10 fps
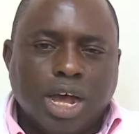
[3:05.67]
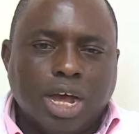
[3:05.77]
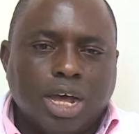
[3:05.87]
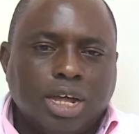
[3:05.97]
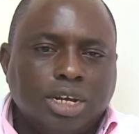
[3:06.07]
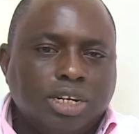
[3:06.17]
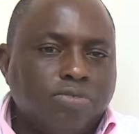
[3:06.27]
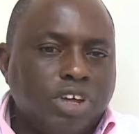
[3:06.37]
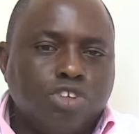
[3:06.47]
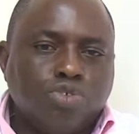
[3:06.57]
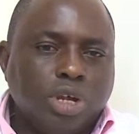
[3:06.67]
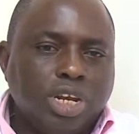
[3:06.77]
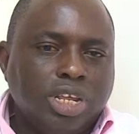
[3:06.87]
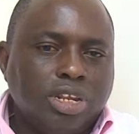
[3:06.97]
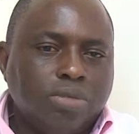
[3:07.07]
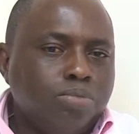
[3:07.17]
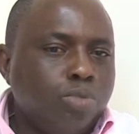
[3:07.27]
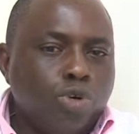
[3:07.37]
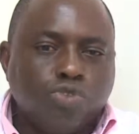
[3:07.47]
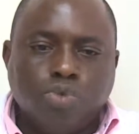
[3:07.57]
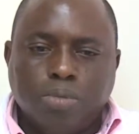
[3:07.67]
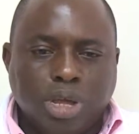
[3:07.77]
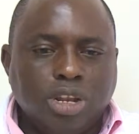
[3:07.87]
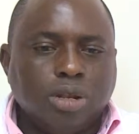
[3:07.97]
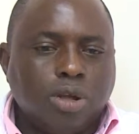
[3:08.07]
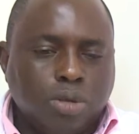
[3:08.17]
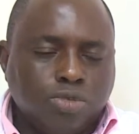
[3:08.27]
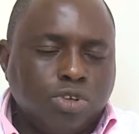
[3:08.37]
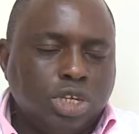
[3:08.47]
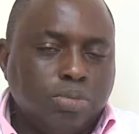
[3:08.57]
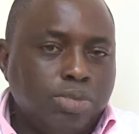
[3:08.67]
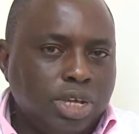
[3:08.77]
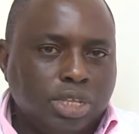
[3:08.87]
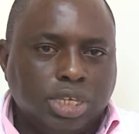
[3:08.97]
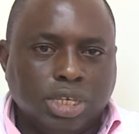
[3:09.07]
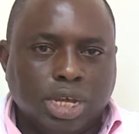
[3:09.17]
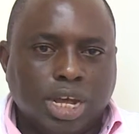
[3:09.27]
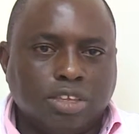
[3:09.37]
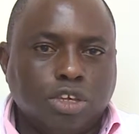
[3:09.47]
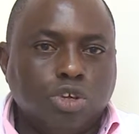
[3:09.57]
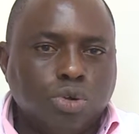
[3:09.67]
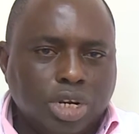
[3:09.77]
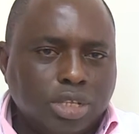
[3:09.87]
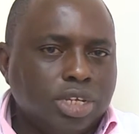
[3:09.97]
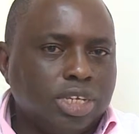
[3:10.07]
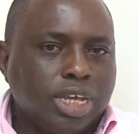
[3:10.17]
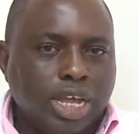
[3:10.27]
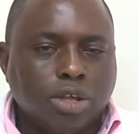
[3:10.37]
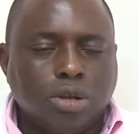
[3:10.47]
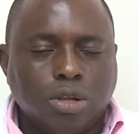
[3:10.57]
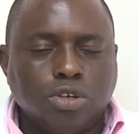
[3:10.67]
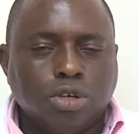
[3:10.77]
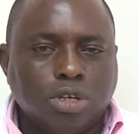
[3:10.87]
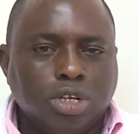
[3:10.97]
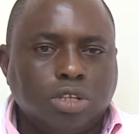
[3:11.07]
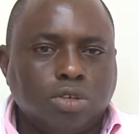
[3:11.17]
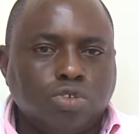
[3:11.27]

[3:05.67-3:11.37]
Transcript: And eventually, most women come to GPHC as a unit, as a gynecological unit,